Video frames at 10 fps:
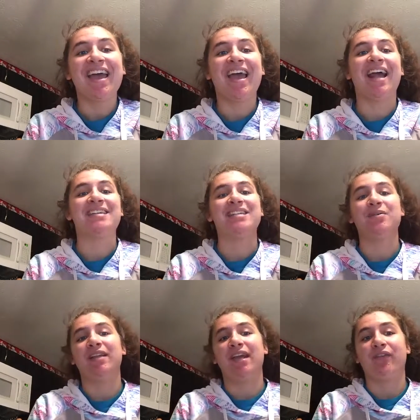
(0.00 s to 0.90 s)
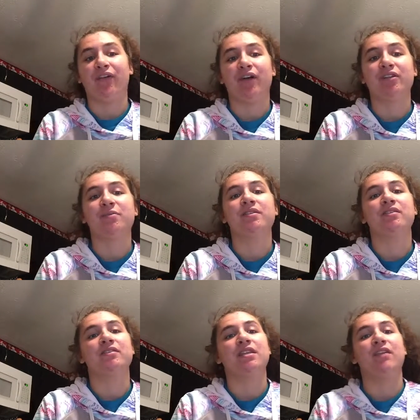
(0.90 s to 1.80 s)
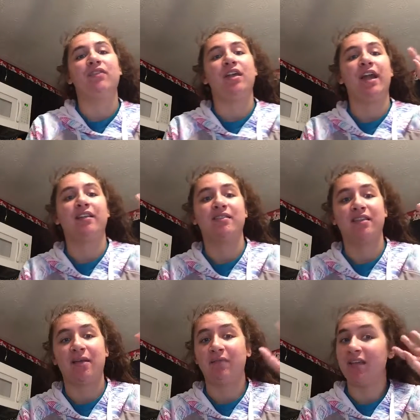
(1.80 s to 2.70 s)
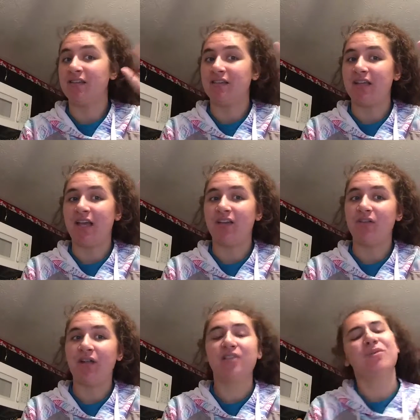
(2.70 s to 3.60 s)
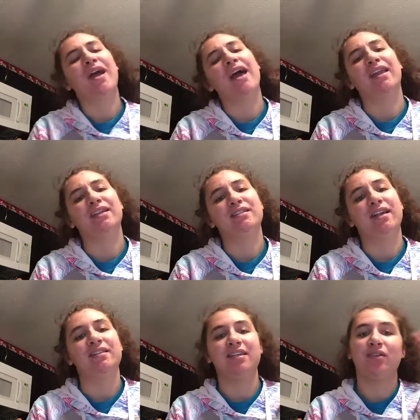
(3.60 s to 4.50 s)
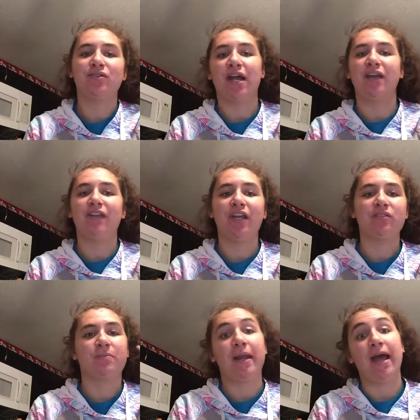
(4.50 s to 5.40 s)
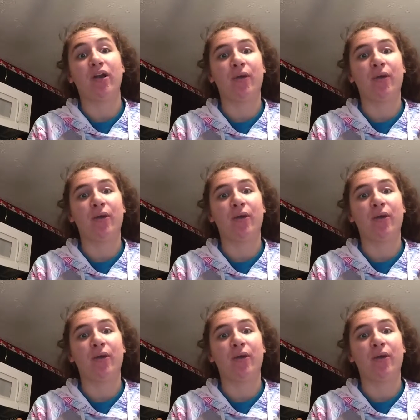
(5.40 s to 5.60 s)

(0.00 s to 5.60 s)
and I see what they get for Christmas and see if they like the same things as I do. That's why I like to like see those kind of videos, but I don't